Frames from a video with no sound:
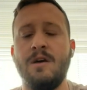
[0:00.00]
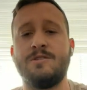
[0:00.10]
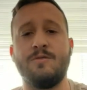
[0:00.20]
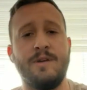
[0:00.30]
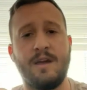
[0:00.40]

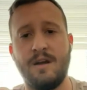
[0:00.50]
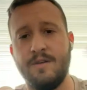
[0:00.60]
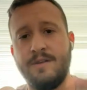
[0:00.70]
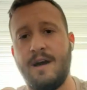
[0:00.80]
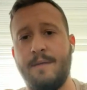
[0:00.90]
So we get
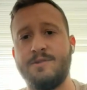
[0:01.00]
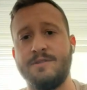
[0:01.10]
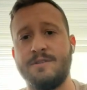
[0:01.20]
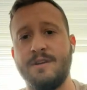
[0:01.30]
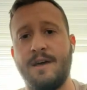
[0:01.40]
all the
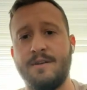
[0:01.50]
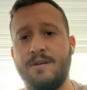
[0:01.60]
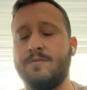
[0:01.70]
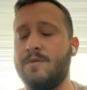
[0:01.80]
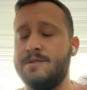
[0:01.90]
options
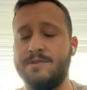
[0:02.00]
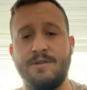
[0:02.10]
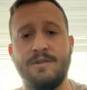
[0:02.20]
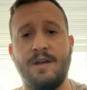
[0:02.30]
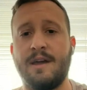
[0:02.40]
together. Once
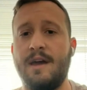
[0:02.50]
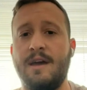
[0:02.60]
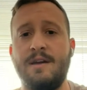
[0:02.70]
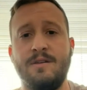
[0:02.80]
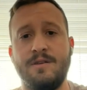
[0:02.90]
you're like,
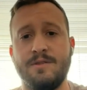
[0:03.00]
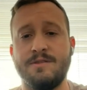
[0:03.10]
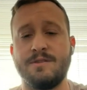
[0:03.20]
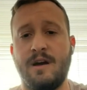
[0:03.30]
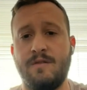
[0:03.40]
hey,
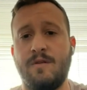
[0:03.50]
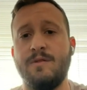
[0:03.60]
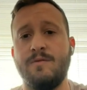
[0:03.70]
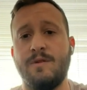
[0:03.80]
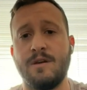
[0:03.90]
this is kind of what
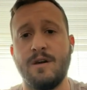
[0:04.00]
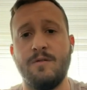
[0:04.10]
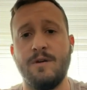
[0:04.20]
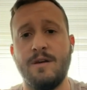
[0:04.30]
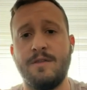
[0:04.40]
we want to
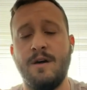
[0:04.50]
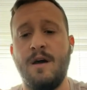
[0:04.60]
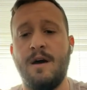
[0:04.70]
go with.